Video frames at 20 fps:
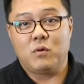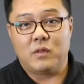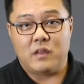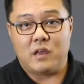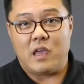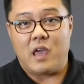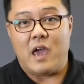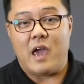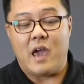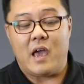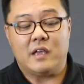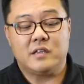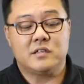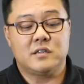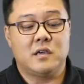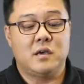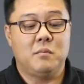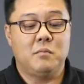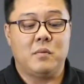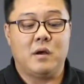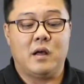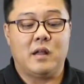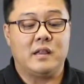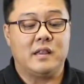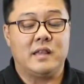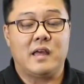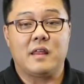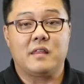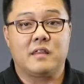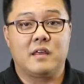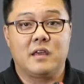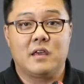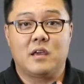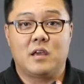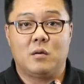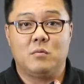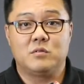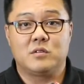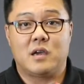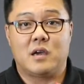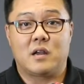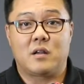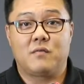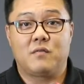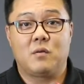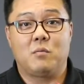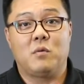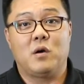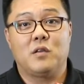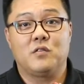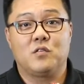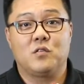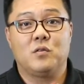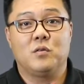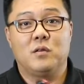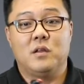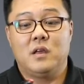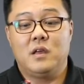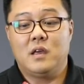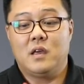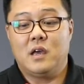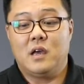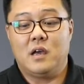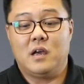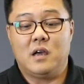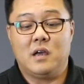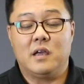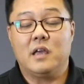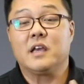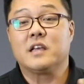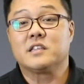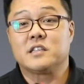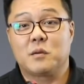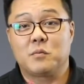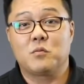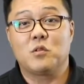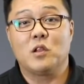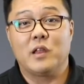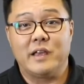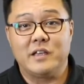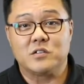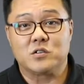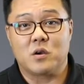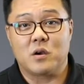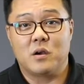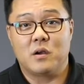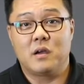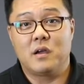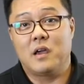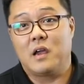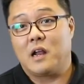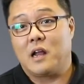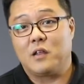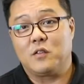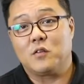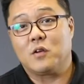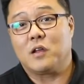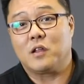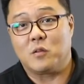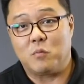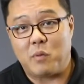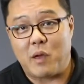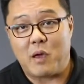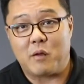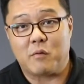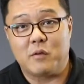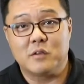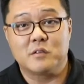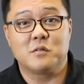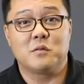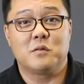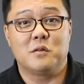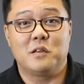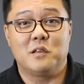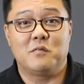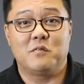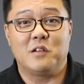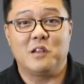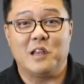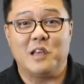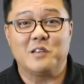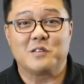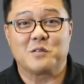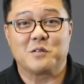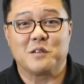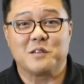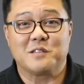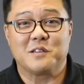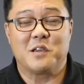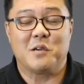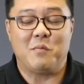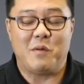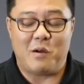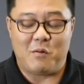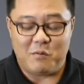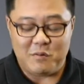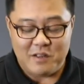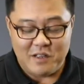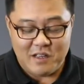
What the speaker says: with a gas, but nothing comes out of the muzzle except laser. And I took out the battery so that even laser doesn't come out.